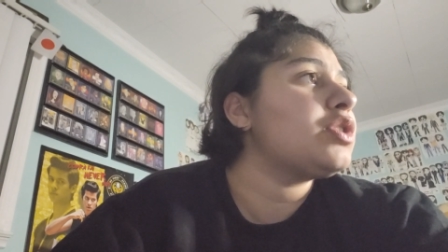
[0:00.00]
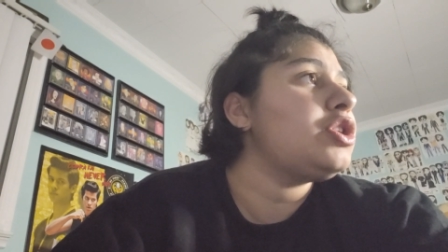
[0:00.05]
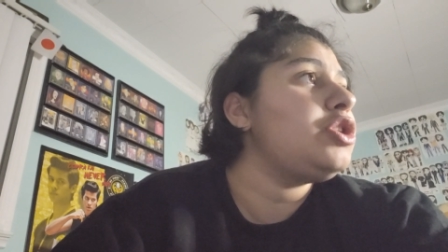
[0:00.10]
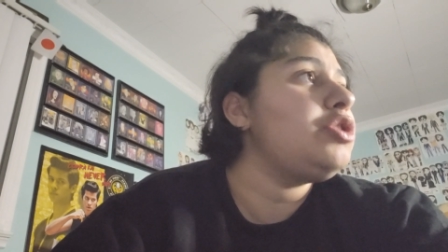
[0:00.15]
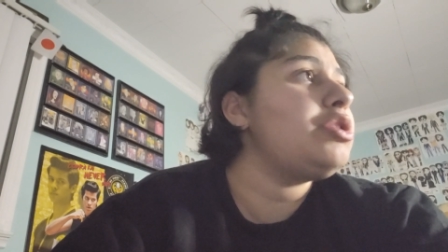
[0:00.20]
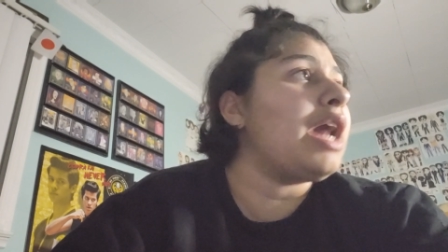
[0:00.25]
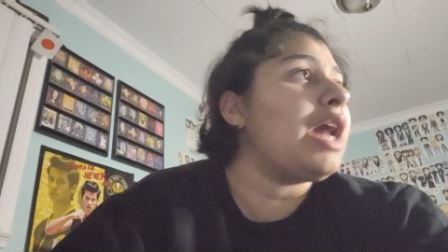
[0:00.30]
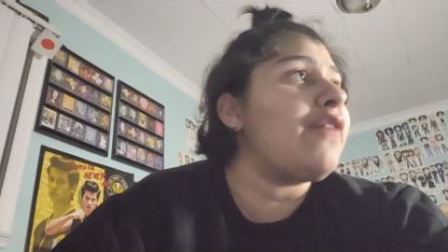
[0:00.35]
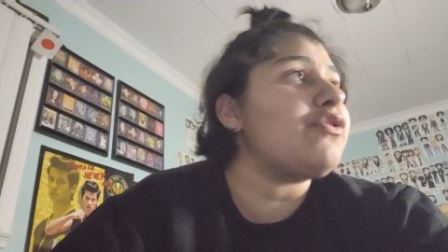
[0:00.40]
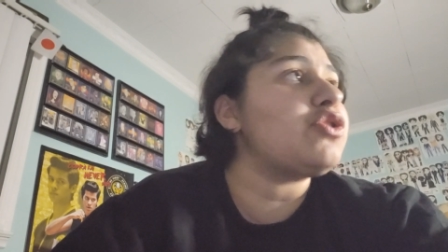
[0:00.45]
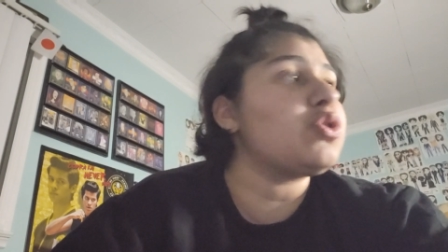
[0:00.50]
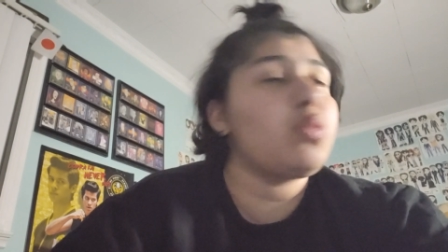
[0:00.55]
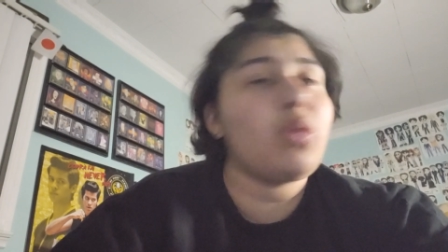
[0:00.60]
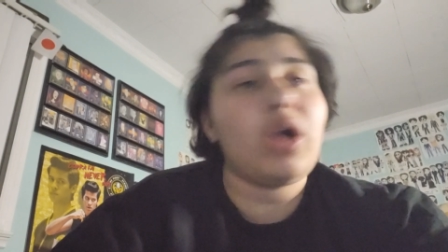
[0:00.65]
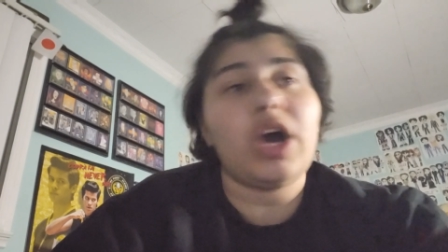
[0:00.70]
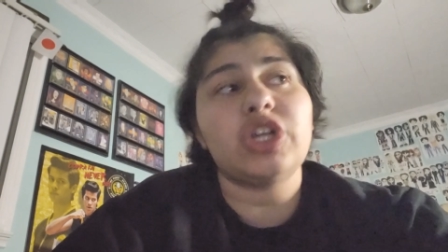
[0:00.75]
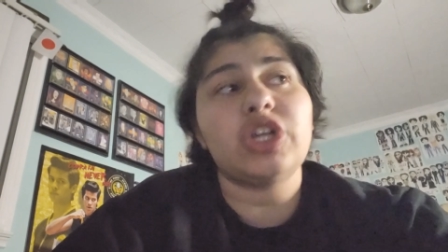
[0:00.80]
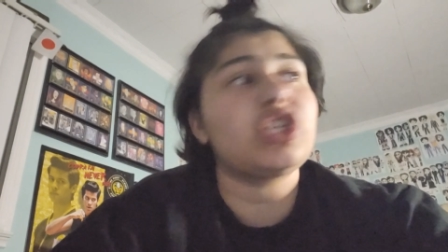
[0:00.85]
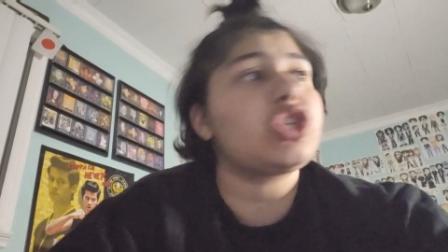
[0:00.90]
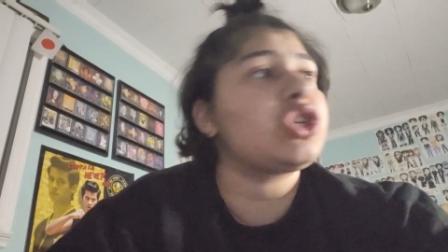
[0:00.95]
you'd have to
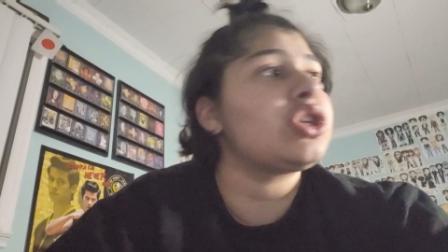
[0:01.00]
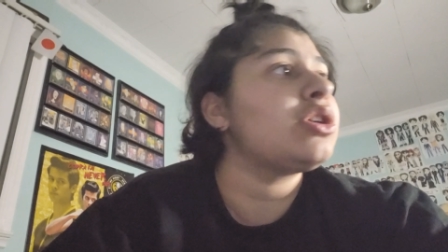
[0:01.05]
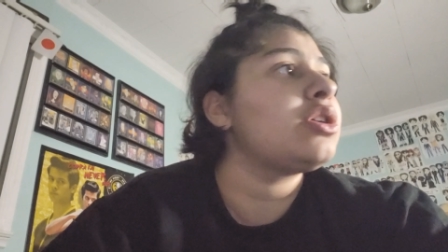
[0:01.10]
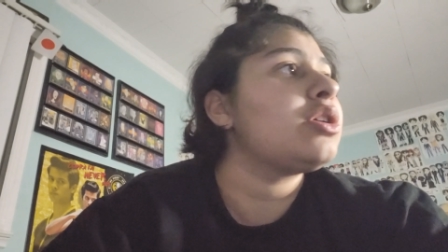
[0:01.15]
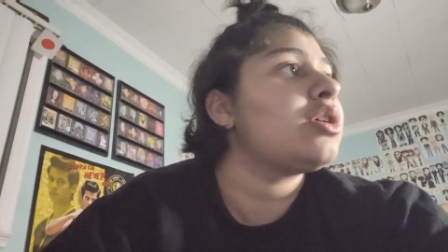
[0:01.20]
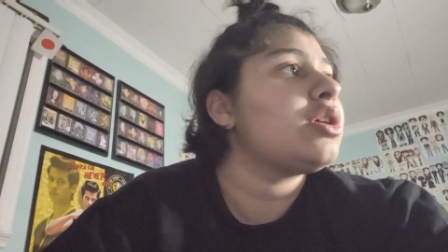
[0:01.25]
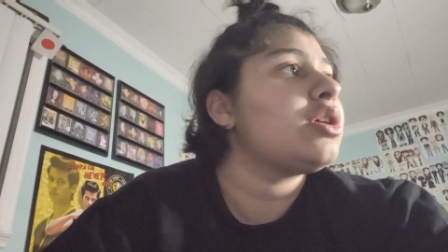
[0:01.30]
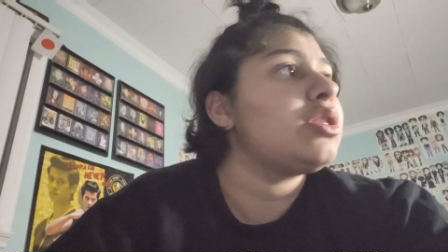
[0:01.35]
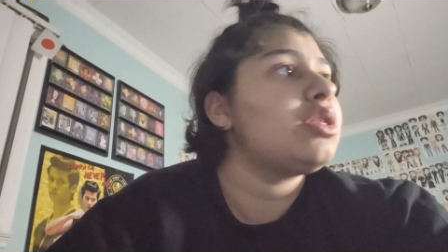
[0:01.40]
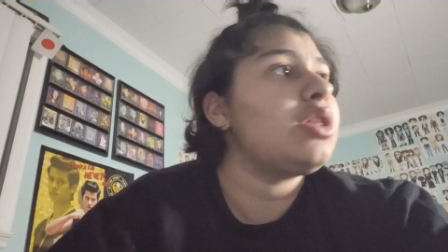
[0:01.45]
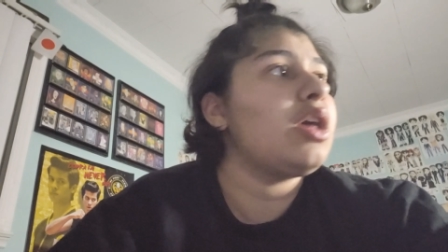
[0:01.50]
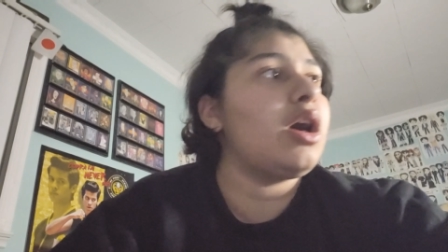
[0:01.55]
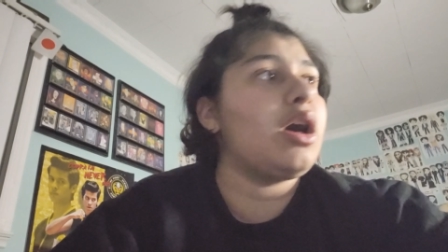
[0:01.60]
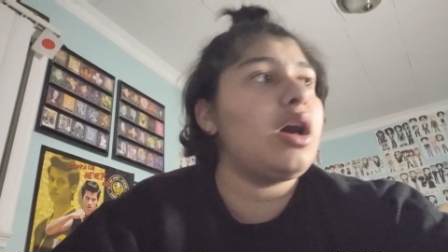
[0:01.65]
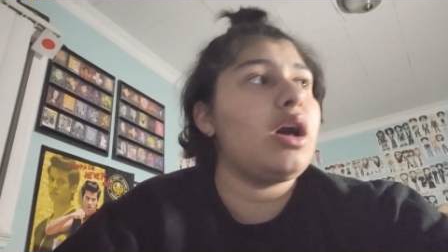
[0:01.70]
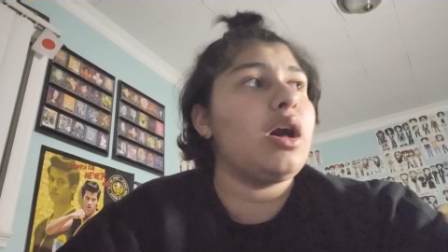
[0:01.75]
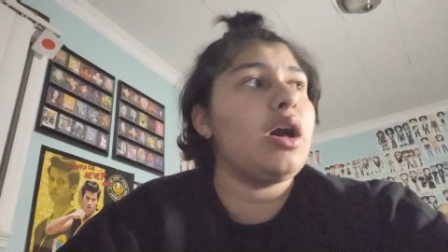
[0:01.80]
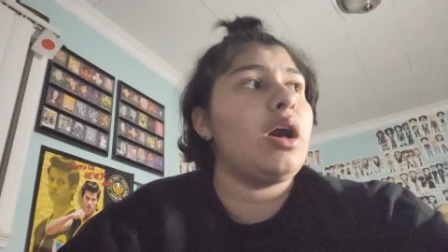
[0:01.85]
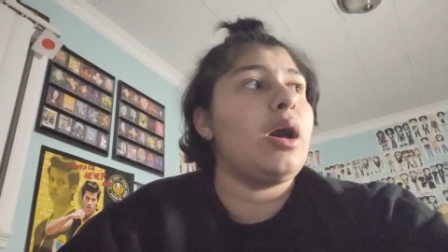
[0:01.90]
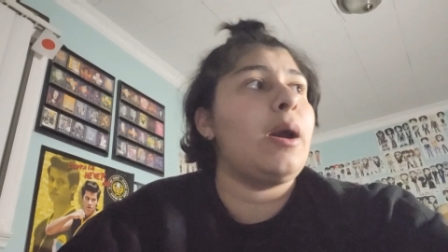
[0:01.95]
watch
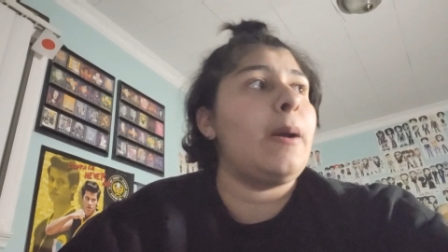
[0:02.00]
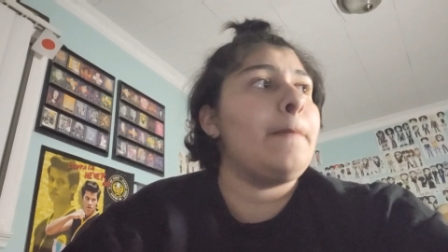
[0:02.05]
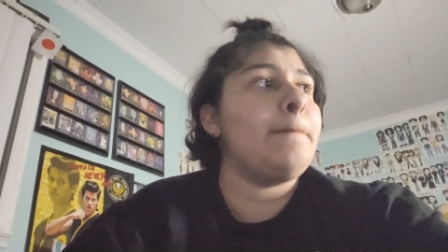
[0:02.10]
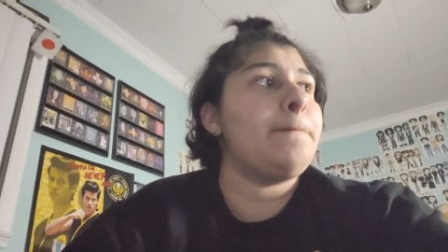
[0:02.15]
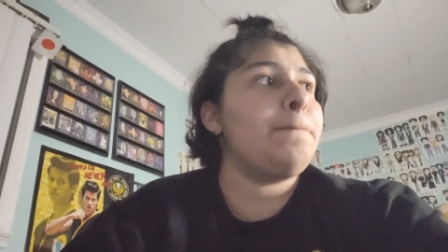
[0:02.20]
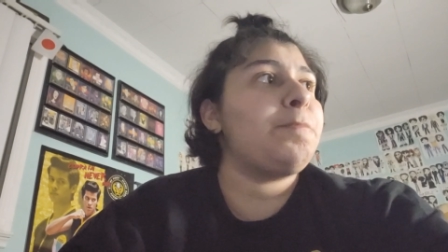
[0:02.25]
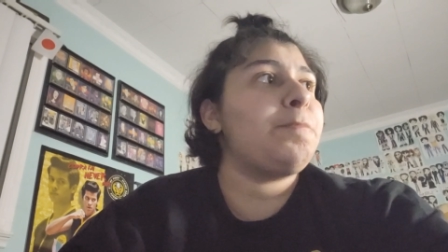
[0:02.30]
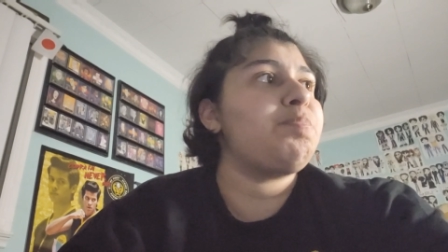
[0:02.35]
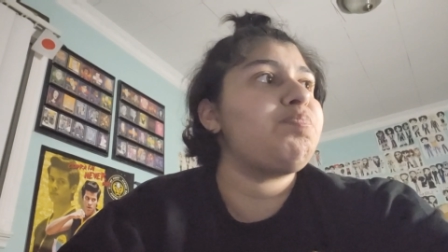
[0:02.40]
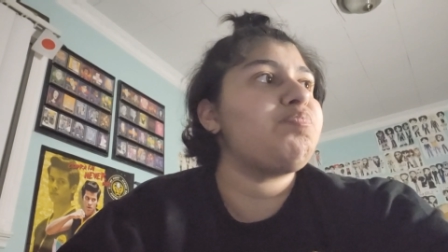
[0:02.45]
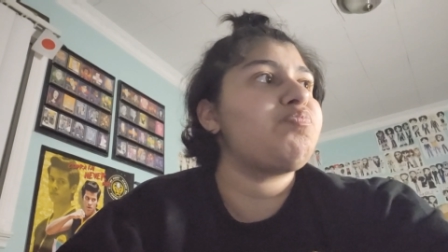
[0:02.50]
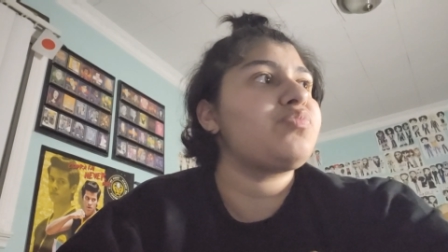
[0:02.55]
the, um,